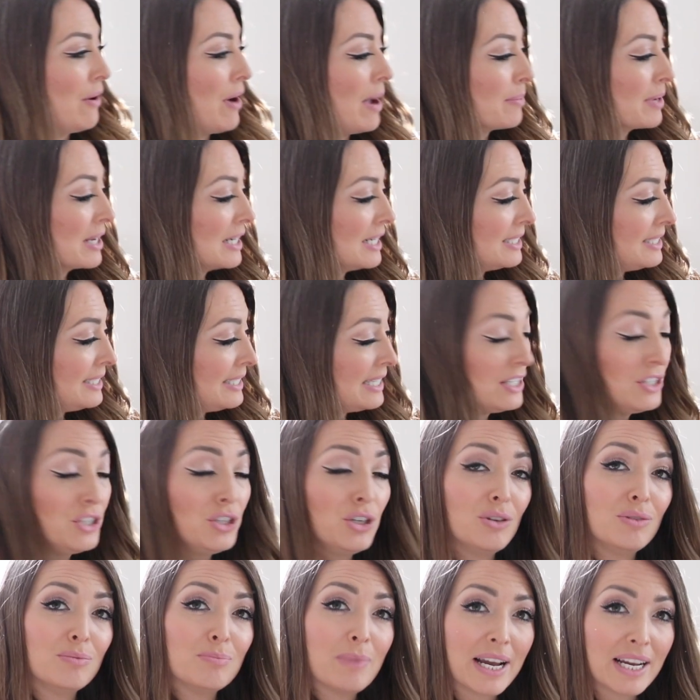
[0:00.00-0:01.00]
I'm going to
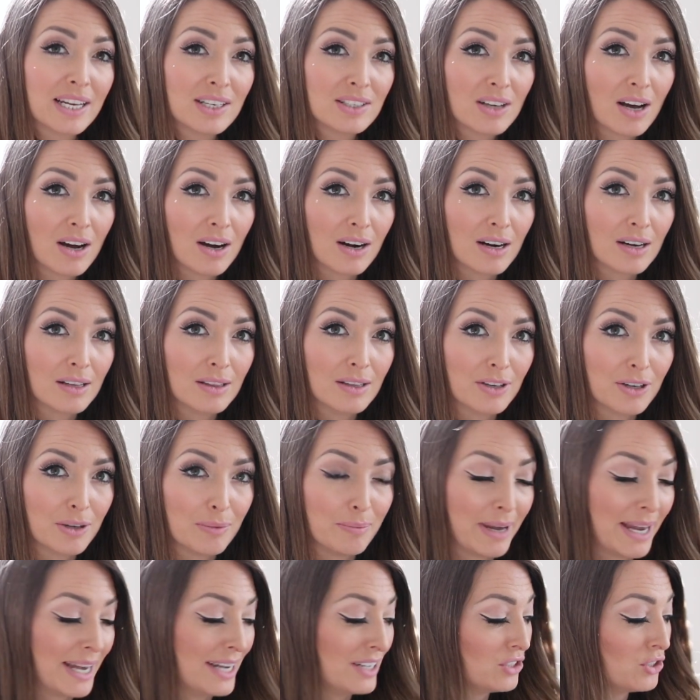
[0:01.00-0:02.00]
detune my guitar a little
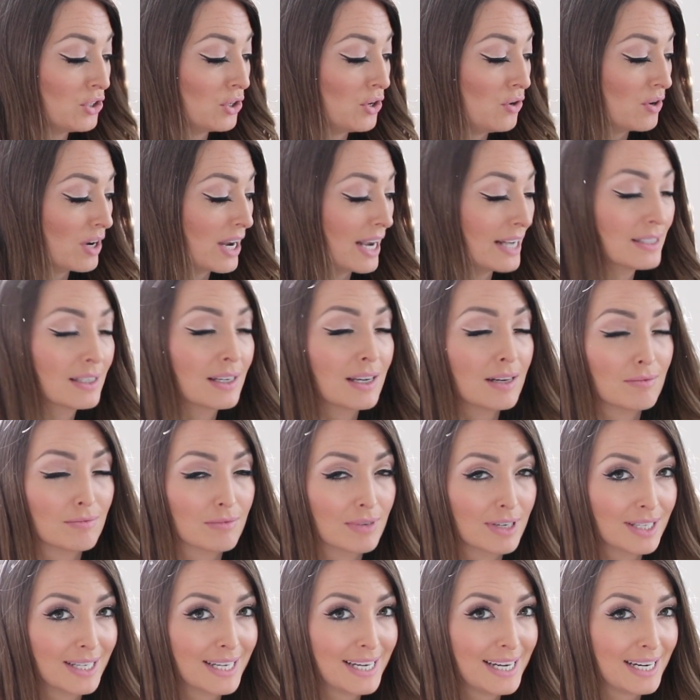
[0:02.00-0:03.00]
bit so you guys can
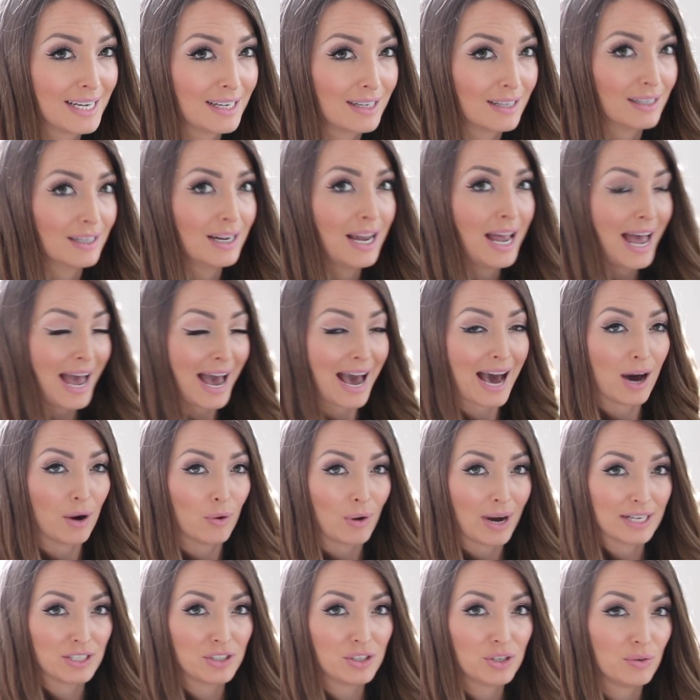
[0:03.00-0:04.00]
really hear how
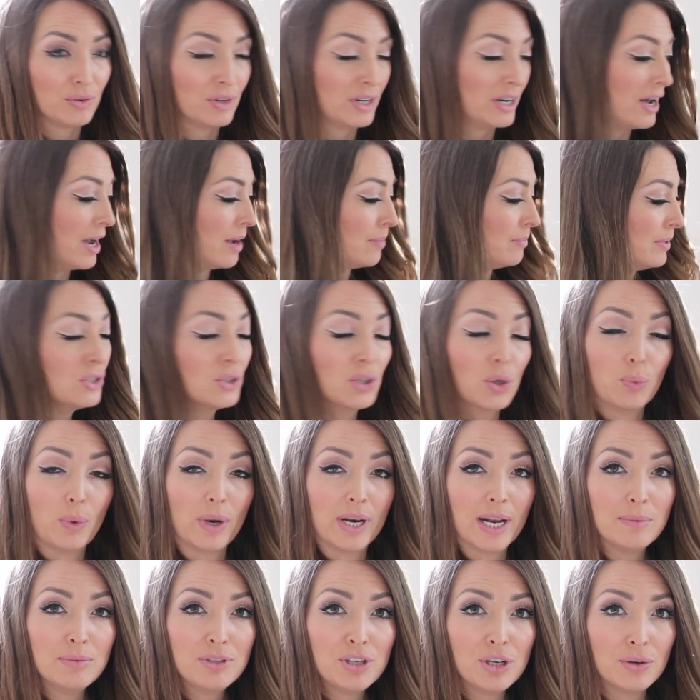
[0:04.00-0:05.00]
I tune it up. So
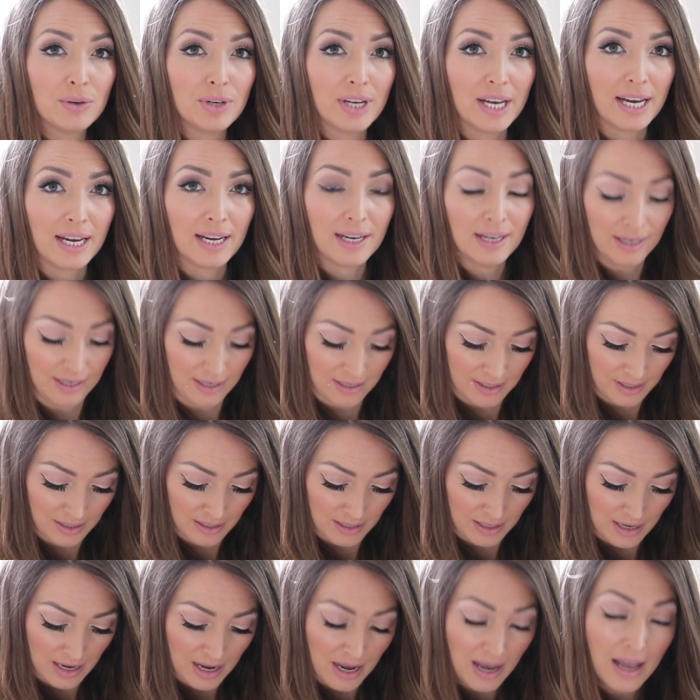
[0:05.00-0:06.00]
when I'm tuning,
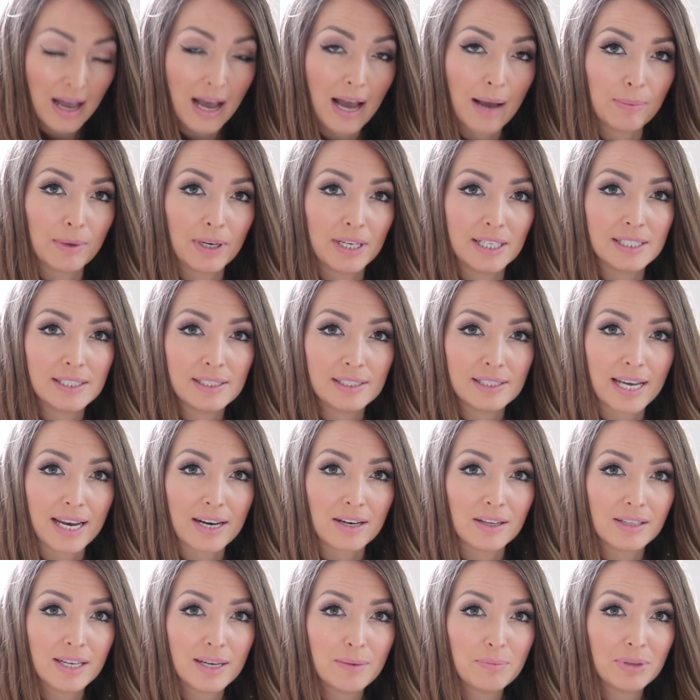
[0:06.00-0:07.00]
I'm going to
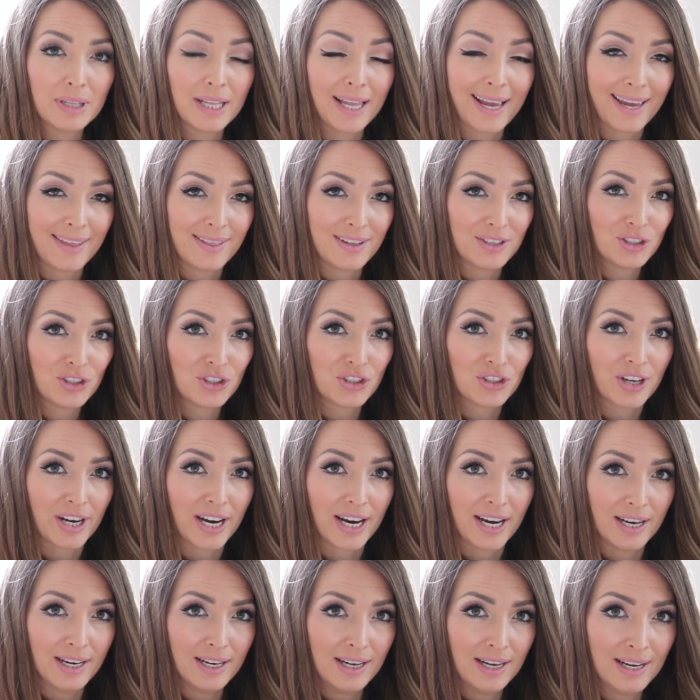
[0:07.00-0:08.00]
steadily play the
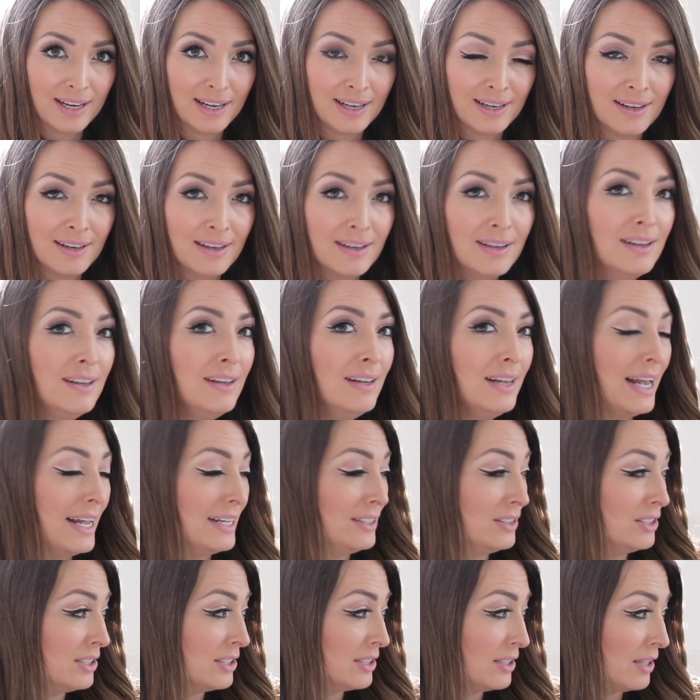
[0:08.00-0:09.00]
string
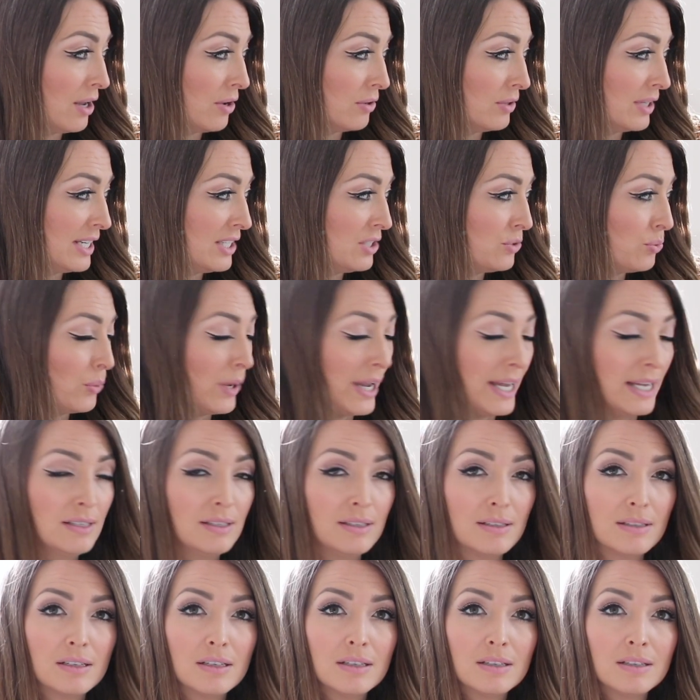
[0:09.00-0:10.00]
and slowly
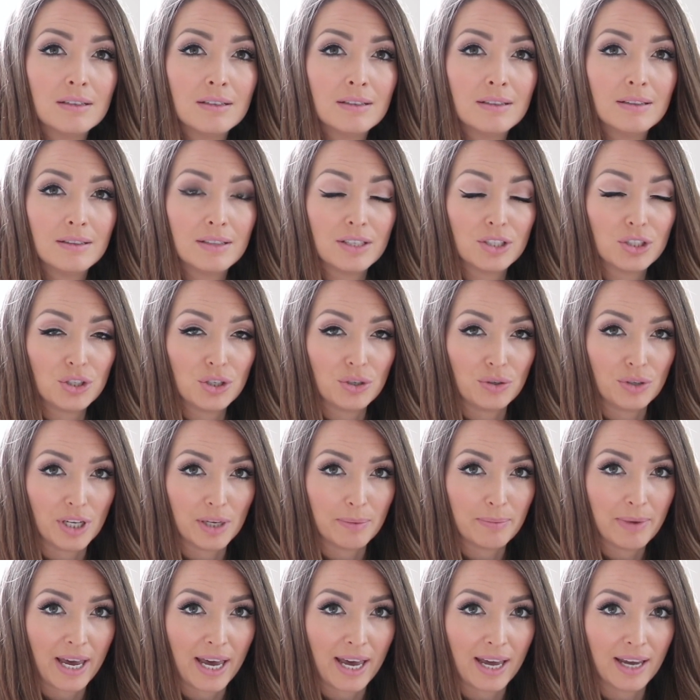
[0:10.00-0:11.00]
twist the
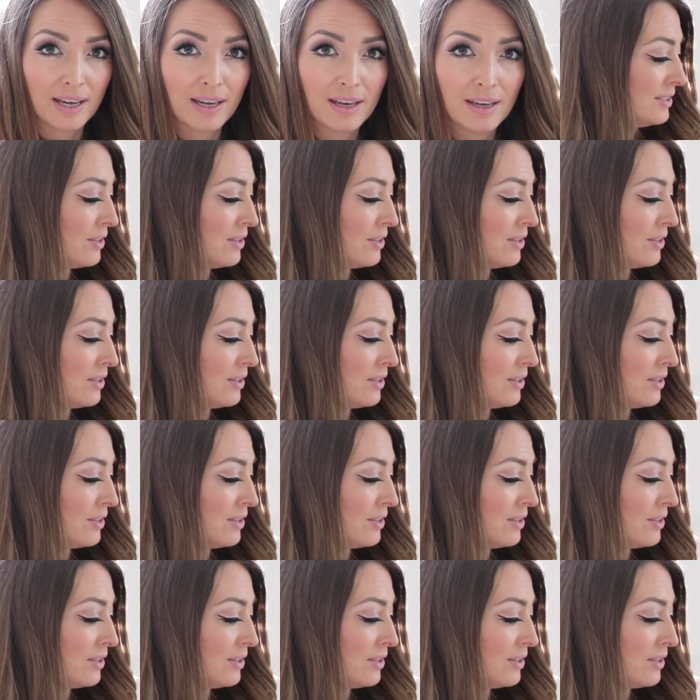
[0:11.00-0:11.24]
tuning peg.